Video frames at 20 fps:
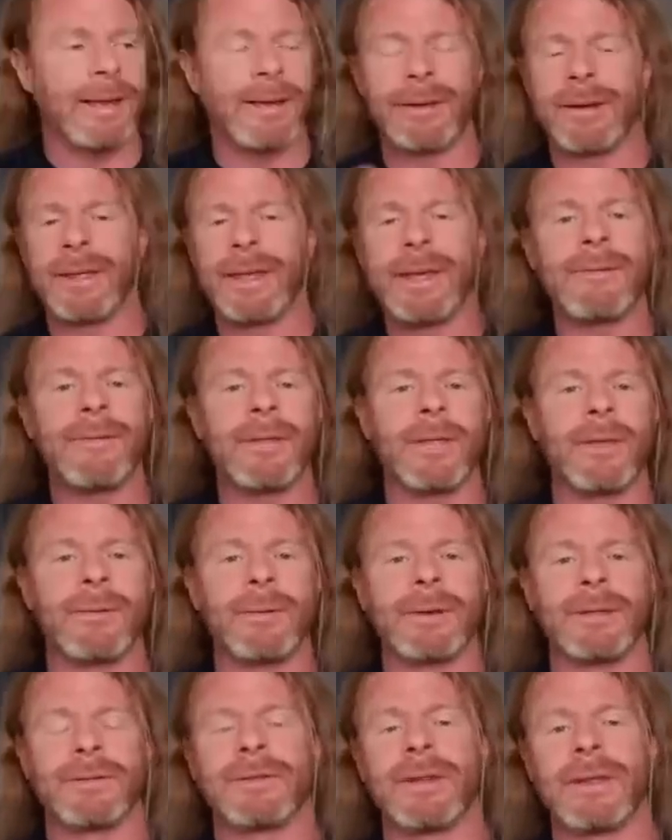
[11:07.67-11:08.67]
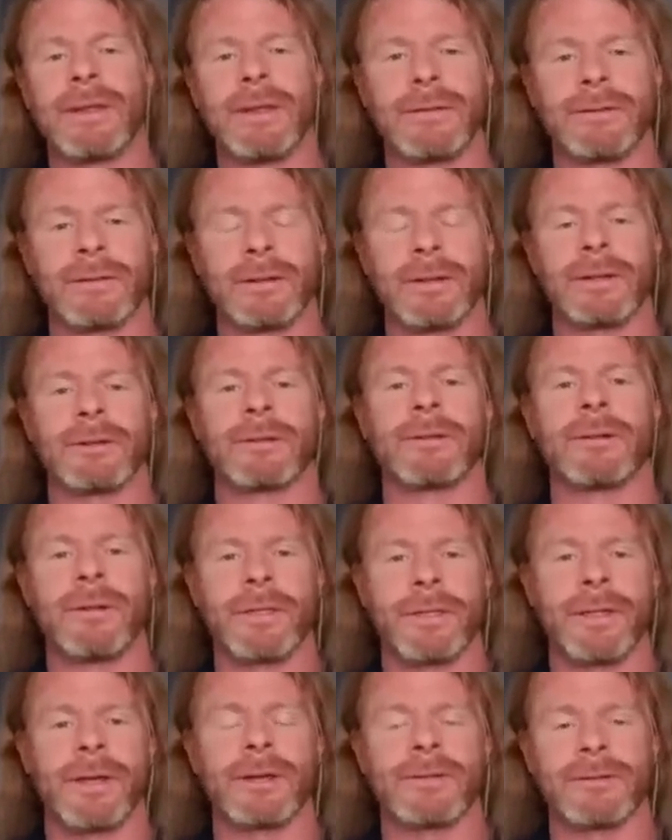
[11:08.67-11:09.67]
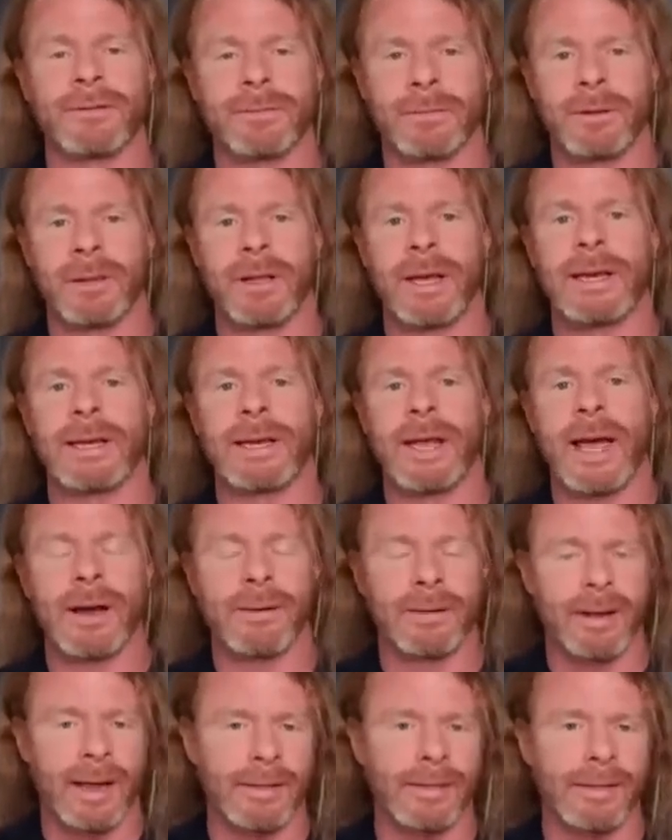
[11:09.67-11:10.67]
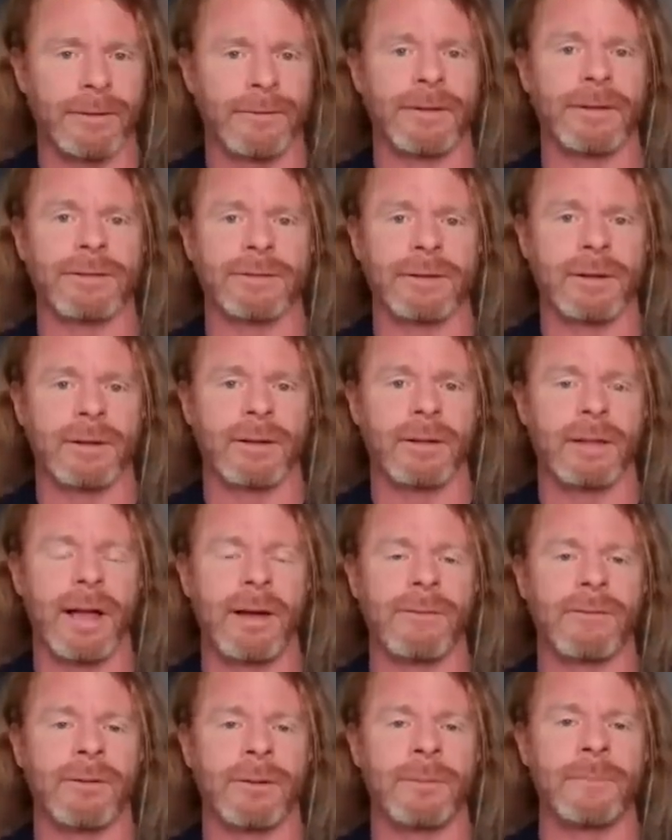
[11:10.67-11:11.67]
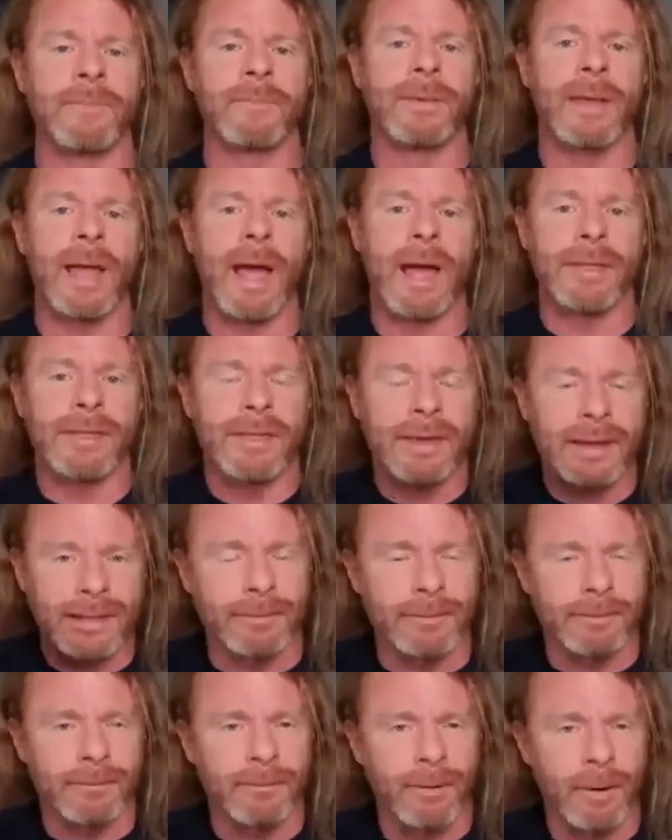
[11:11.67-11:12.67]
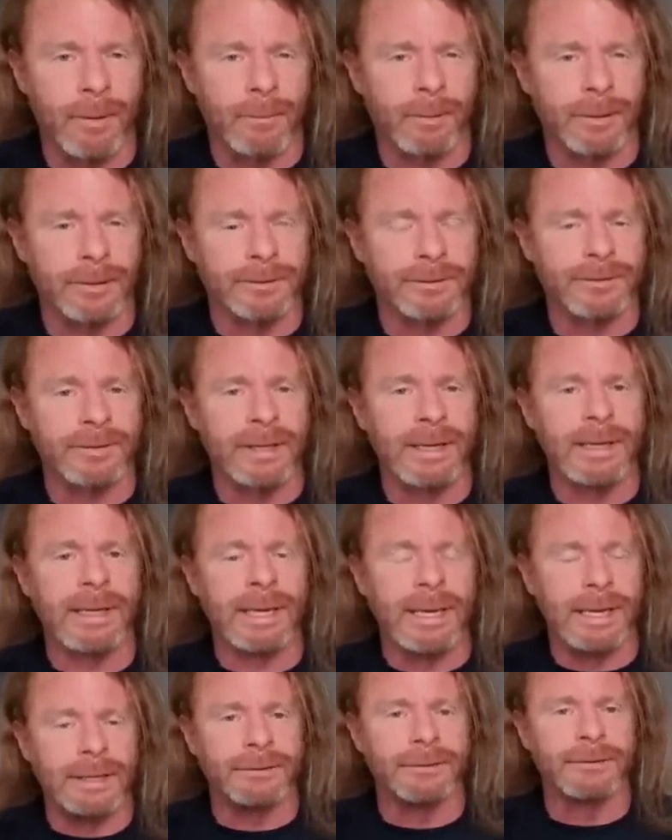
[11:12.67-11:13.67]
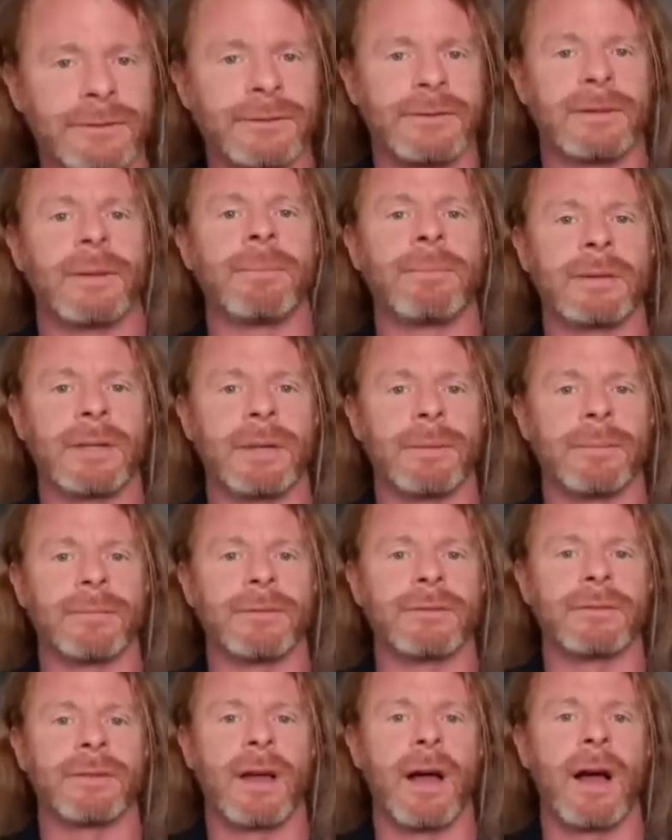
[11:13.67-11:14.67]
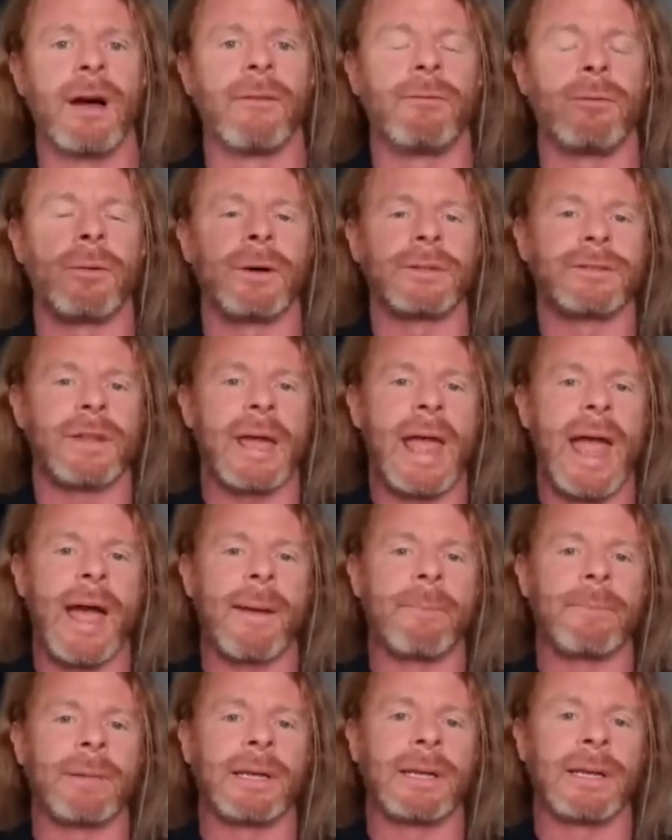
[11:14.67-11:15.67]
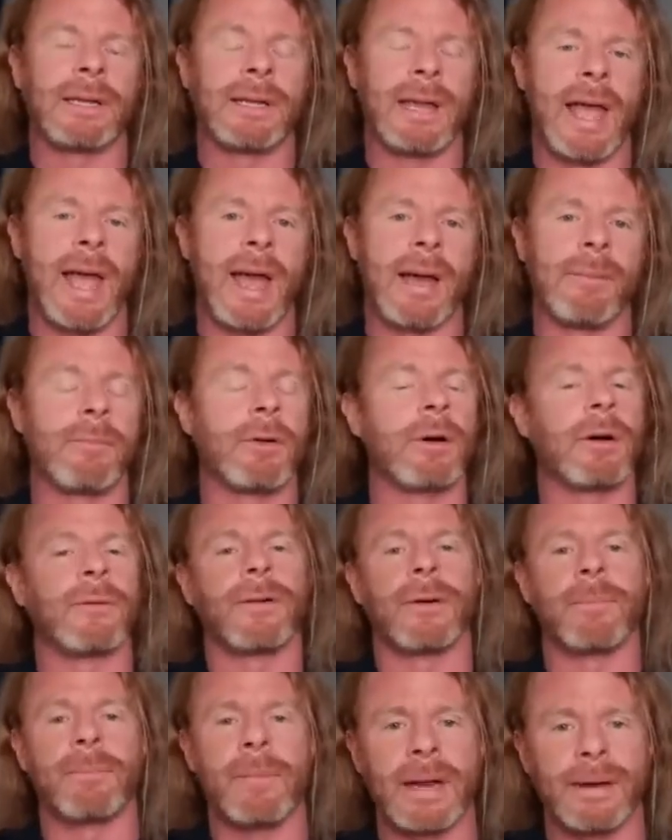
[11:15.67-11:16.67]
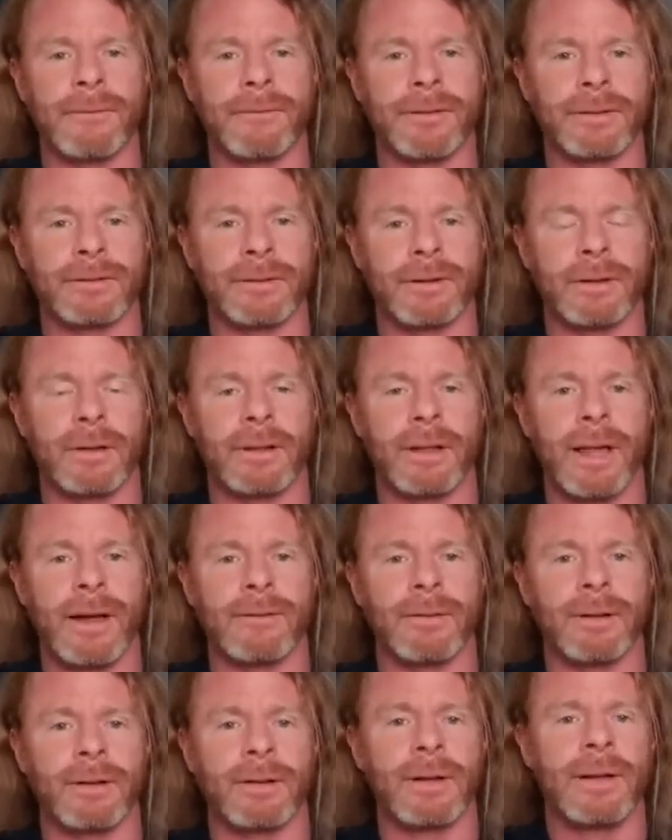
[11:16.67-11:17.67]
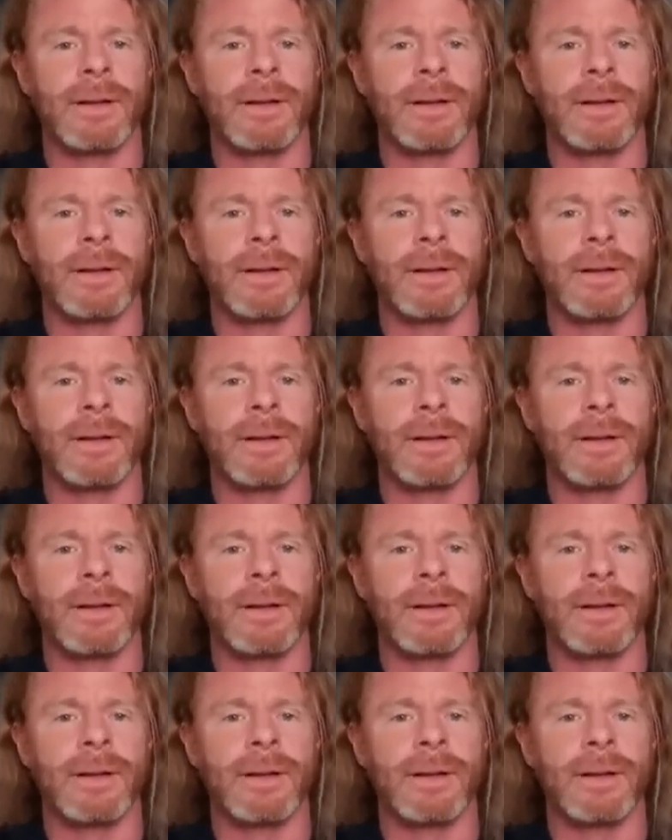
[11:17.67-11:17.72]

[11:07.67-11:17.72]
Even though we see these literal things playing out at the physical level, I think what we're seeing is symptoms of what's happening at more of a metaphysical level.